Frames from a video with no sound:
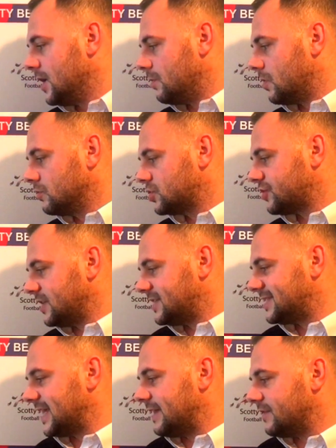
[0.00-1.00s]
We're going straight
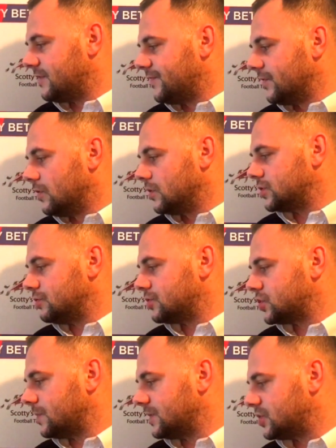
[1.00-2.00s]
to David Ford,
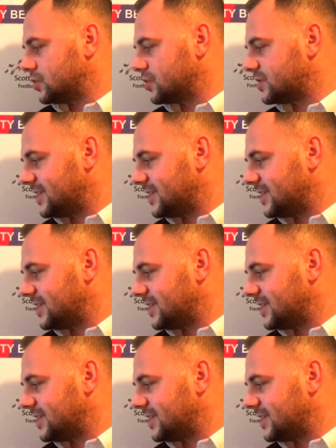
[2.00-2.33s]
who's tweeted us